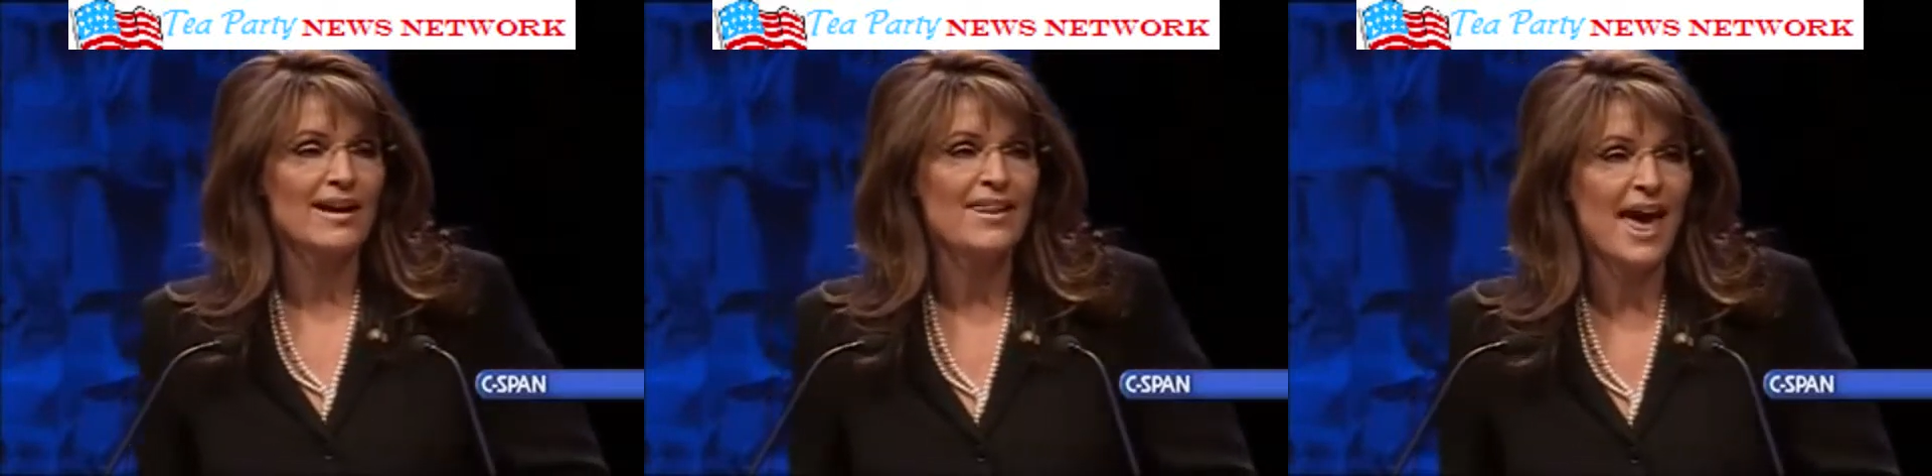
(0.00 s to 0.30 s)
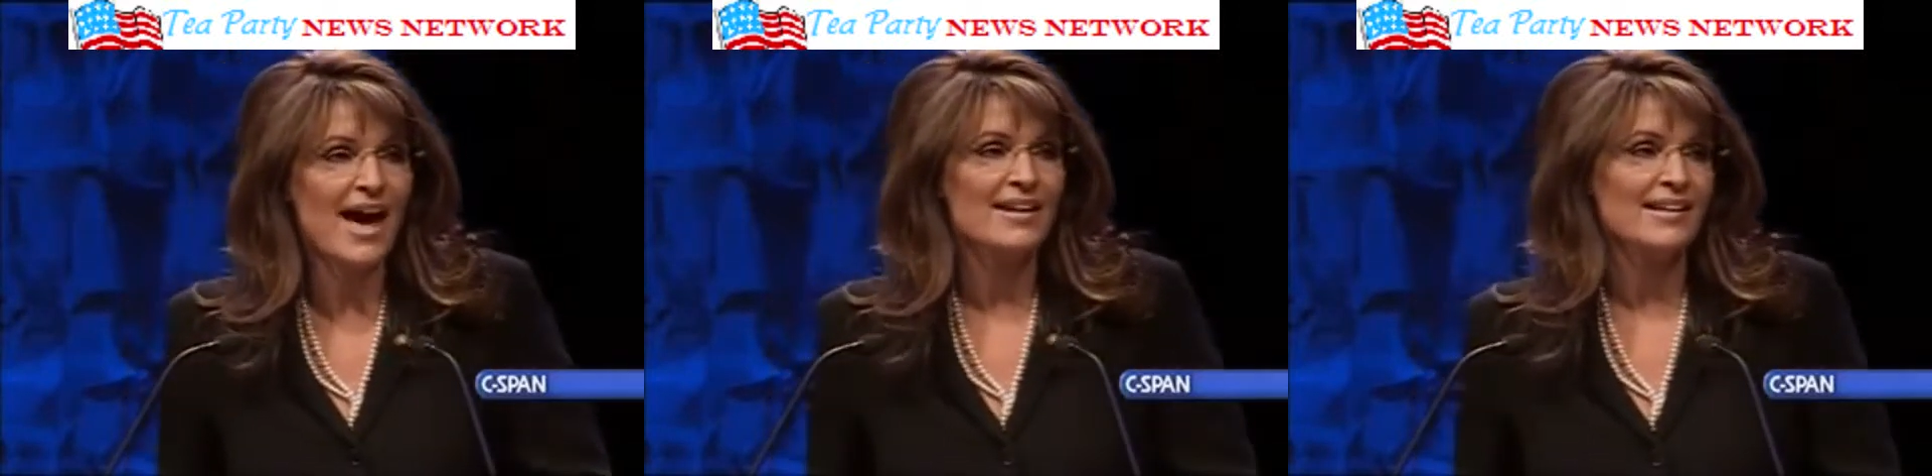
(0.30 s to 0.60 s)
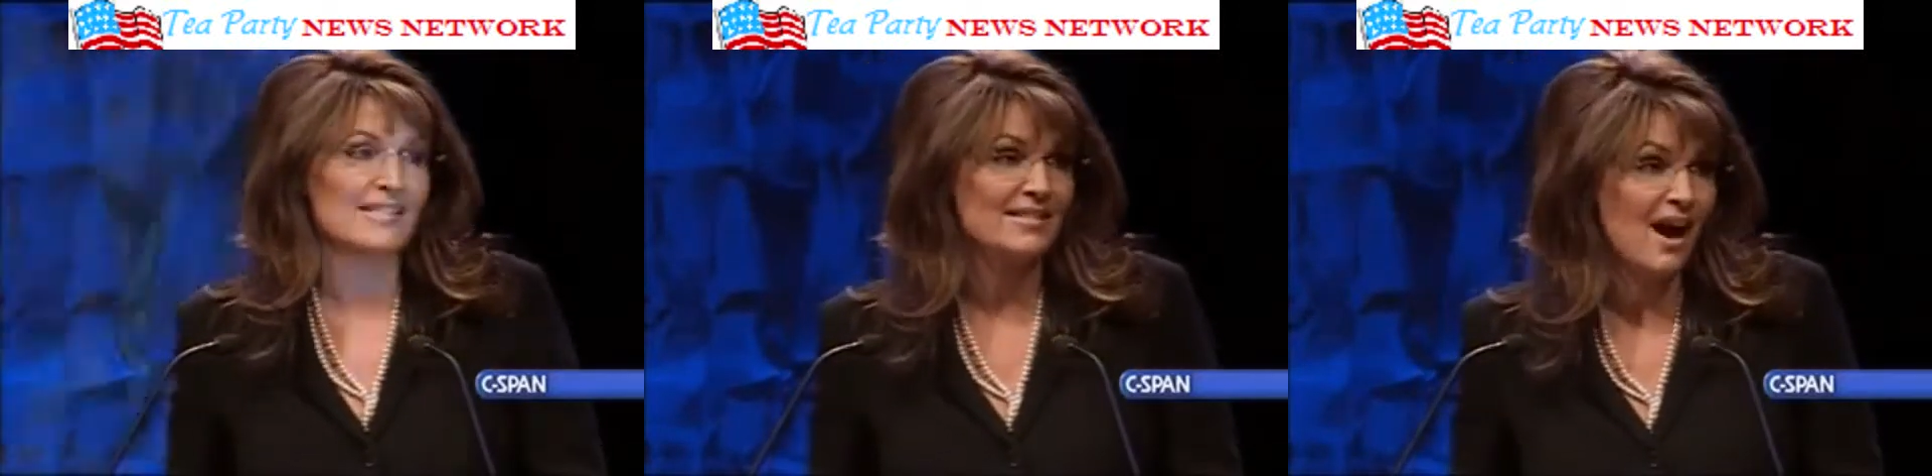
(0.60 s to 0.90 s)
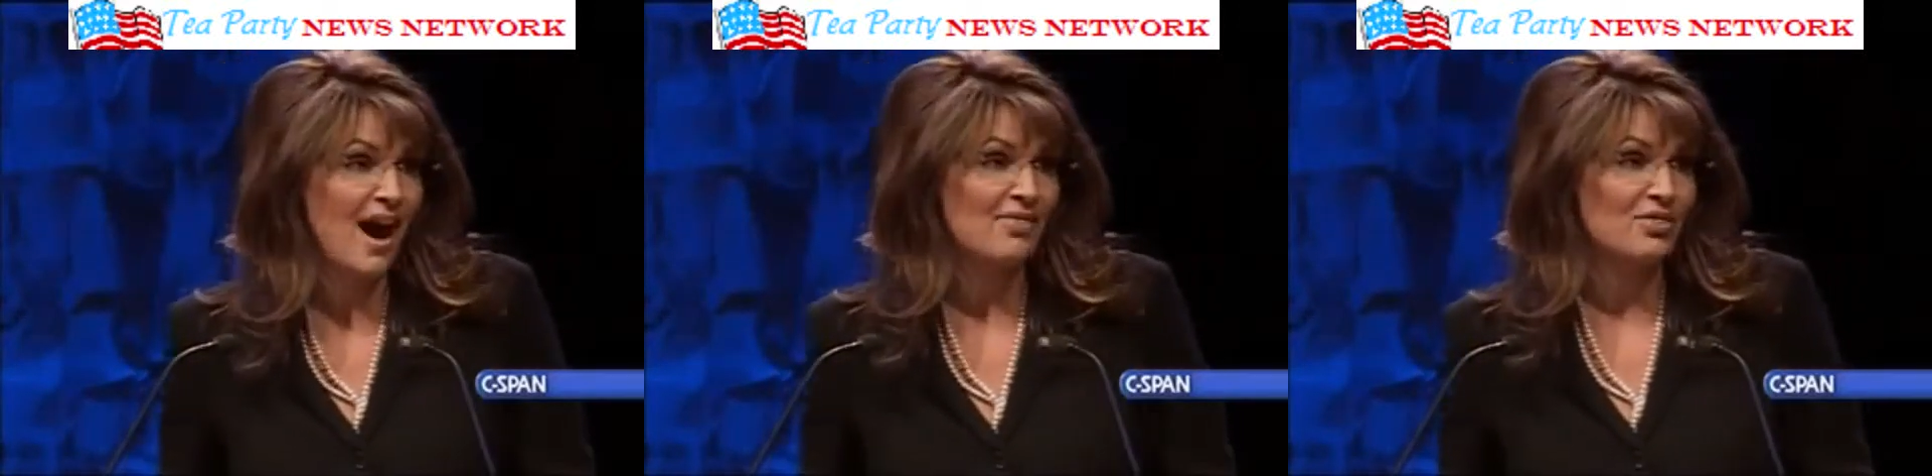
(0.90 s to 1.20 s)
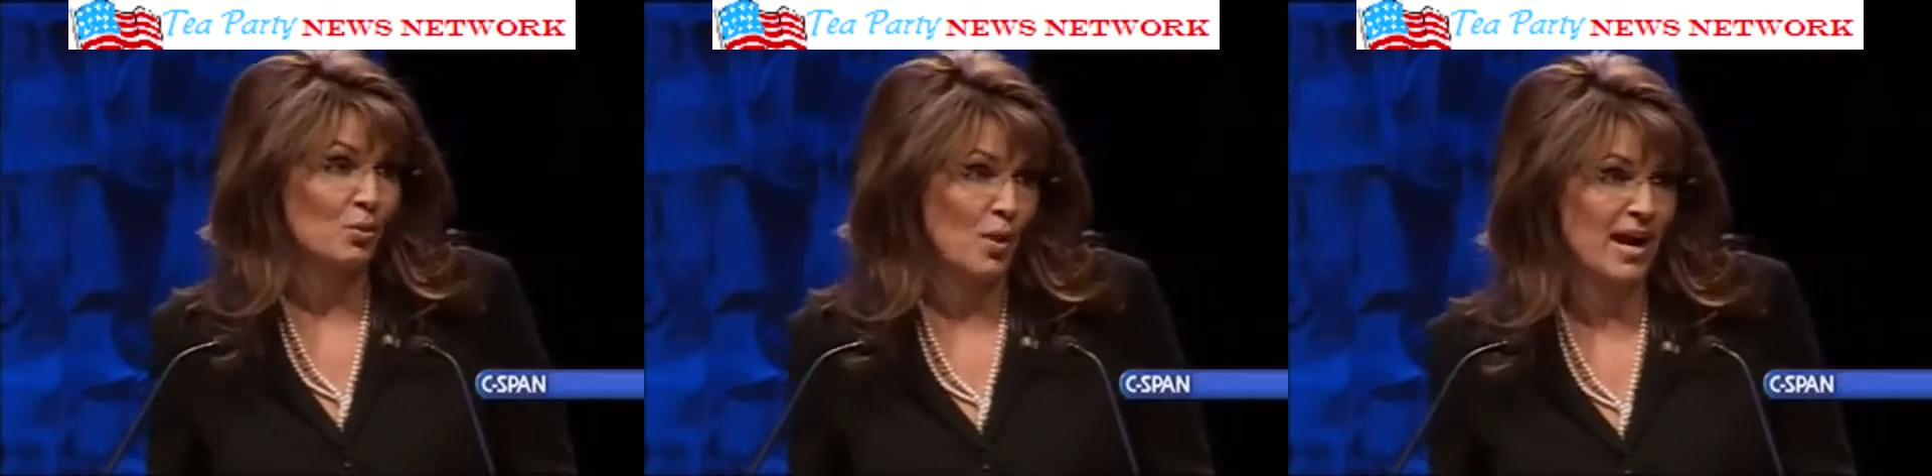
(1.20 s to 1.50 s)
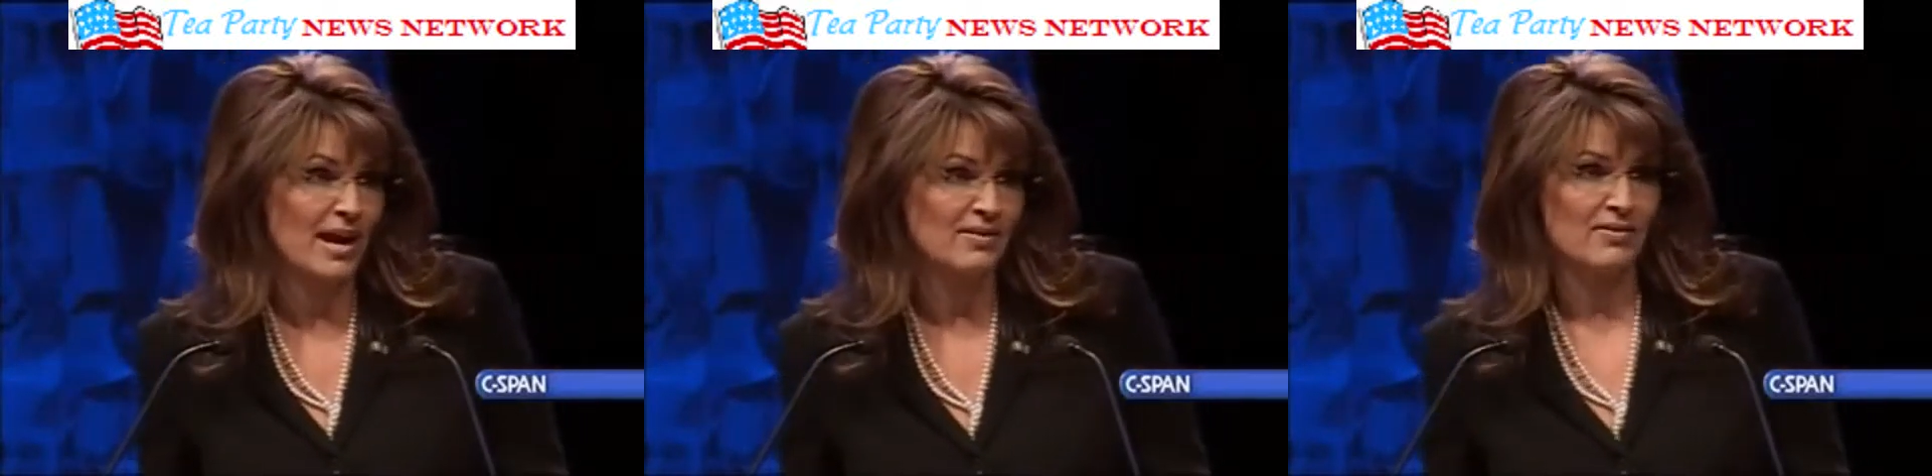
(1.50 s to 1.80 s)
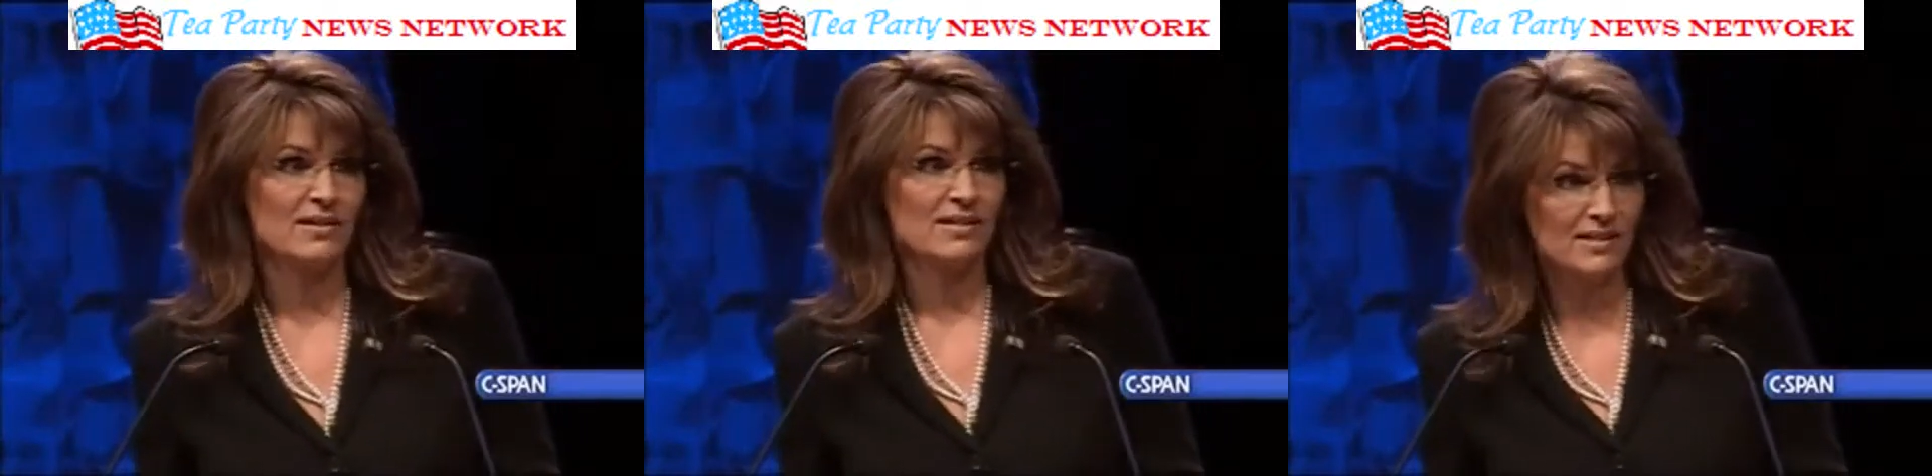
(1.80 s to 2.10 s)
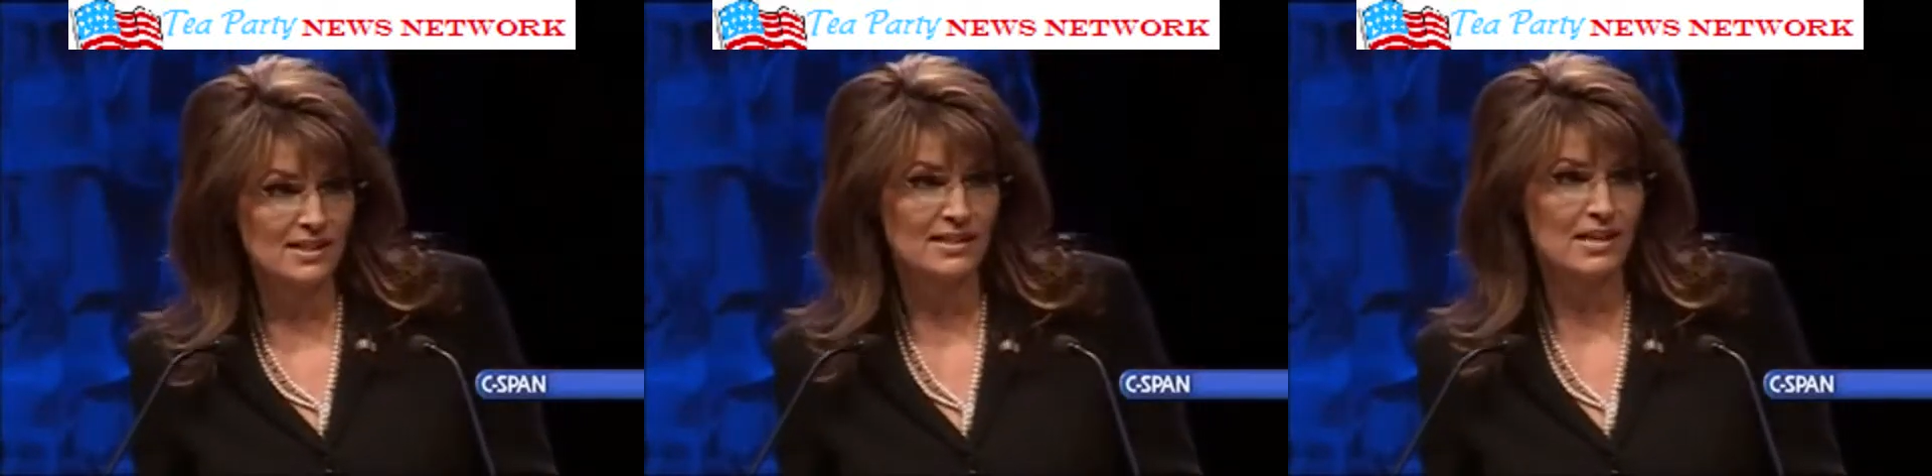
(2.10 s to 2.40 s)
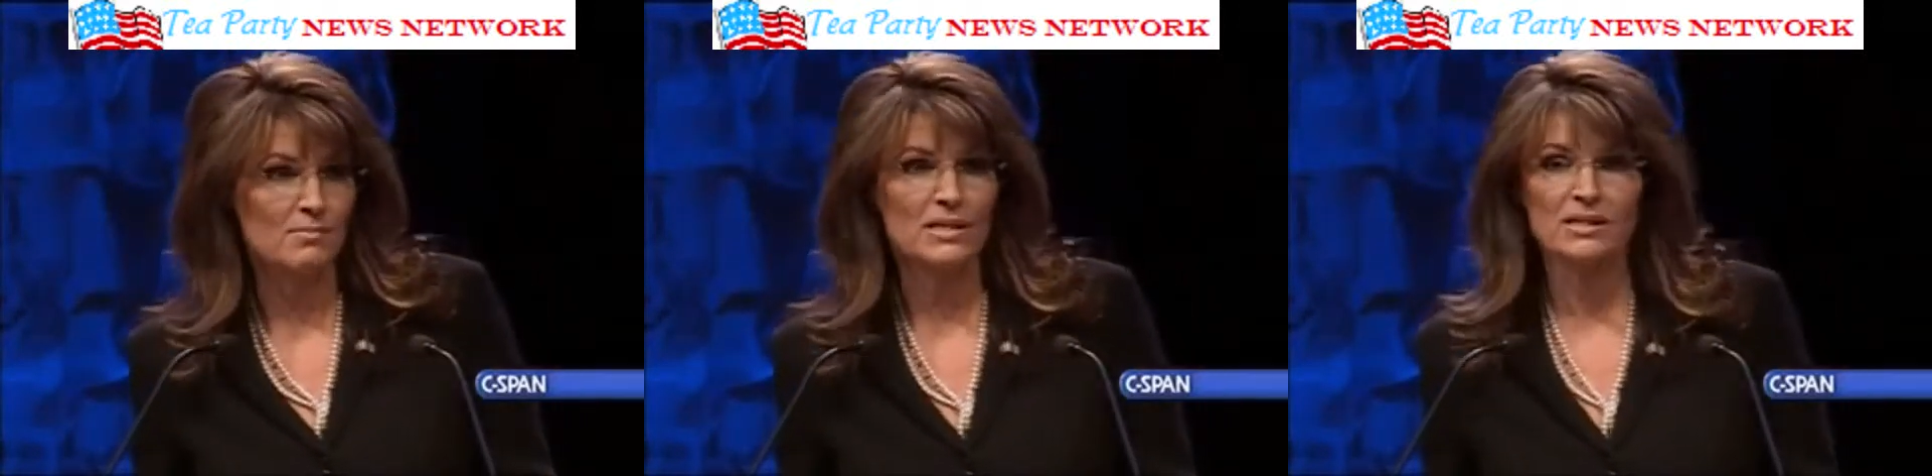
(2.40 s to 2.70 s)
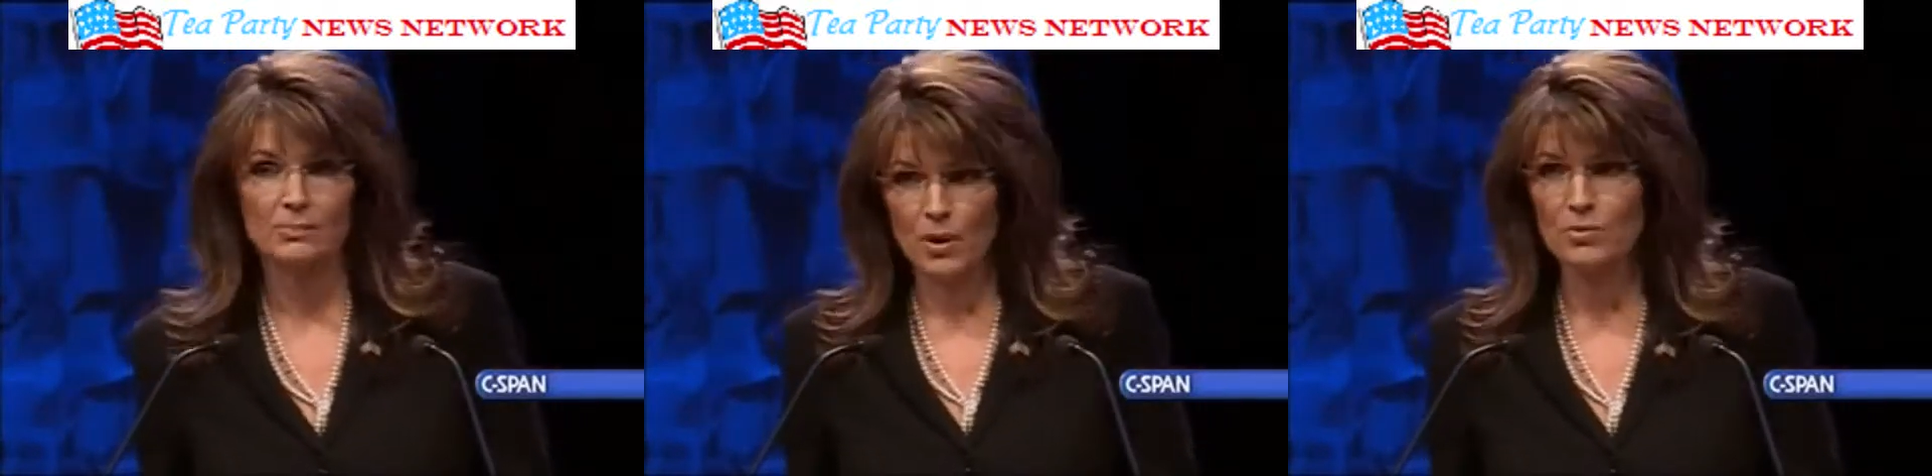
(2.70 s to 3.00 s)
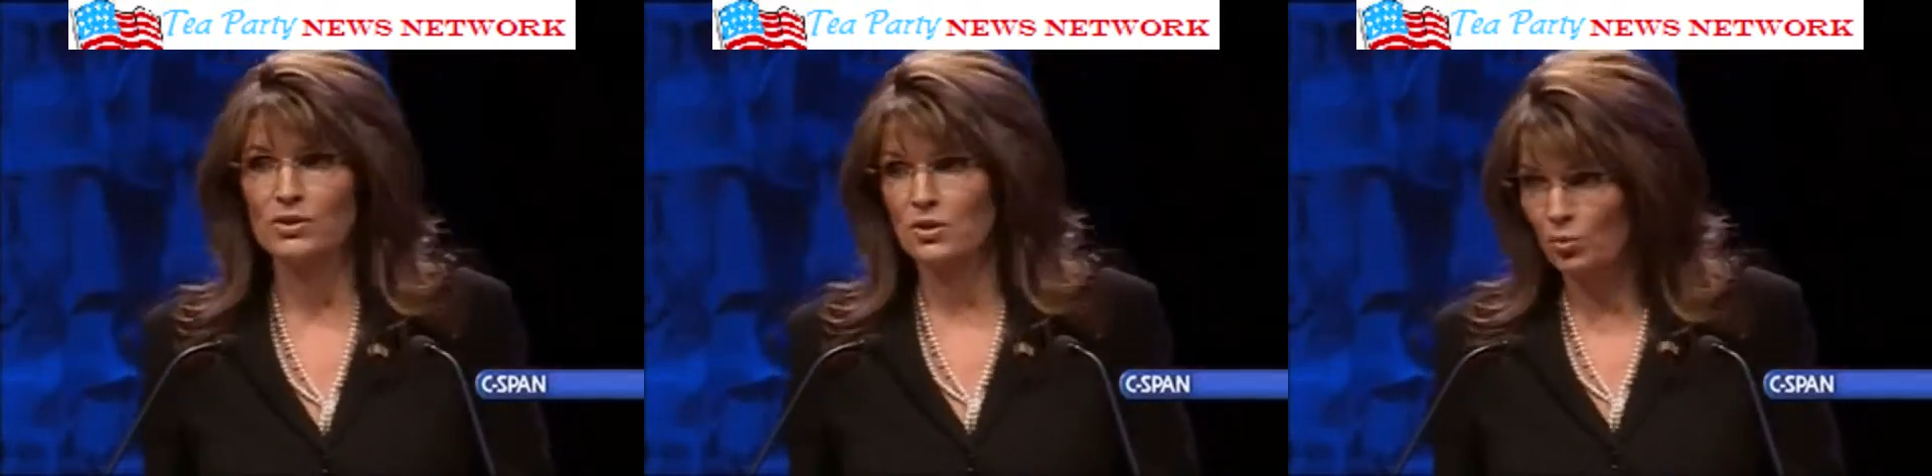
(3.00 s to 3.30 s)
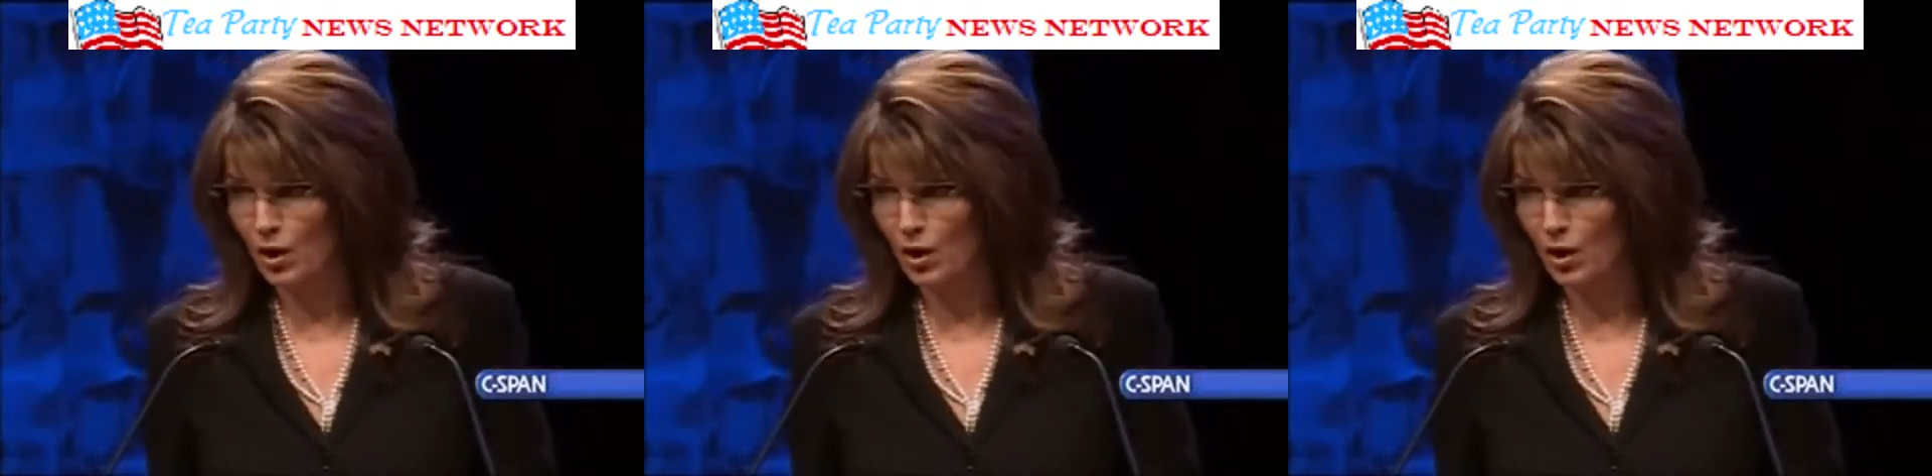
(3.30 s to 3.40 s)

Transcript: and that is not the way that the system is supposed